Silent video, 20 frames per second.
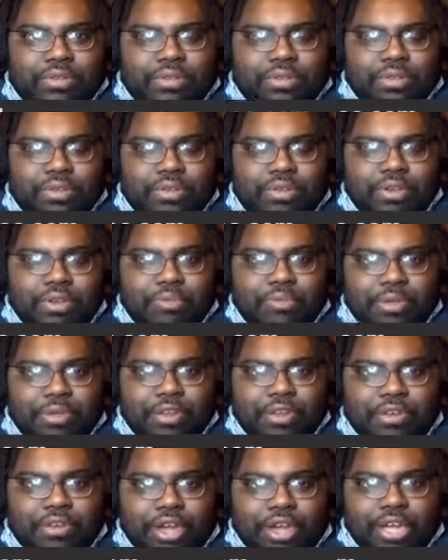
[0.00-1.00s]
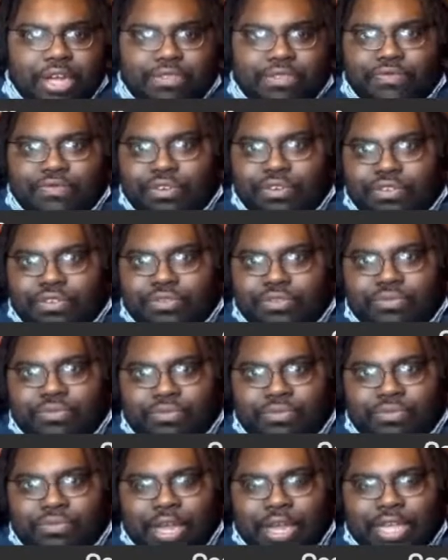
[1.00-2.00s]
to be a little controversial.
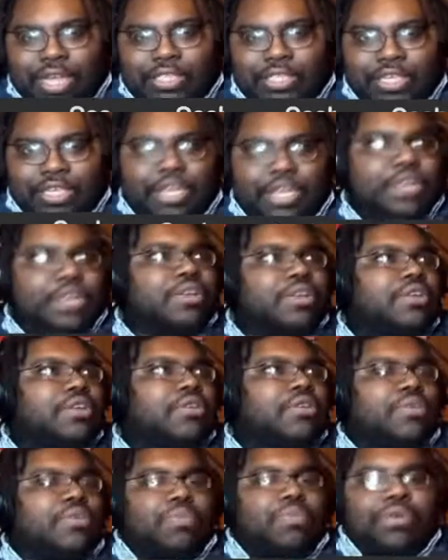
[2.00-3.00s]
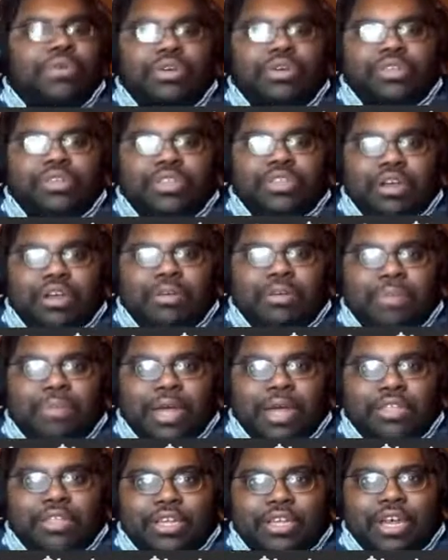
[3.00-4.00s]
Like I said, we're going to talk
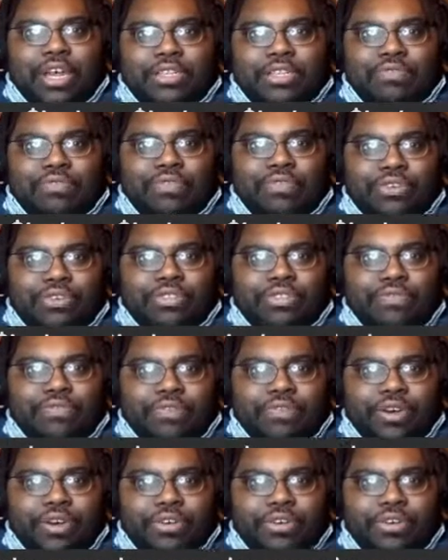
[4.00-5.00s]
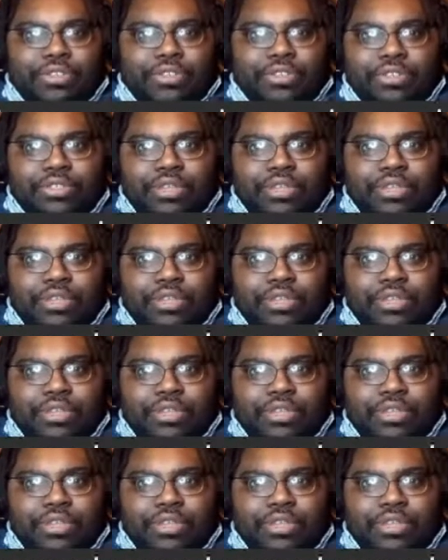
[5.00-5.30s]
about the controversy first.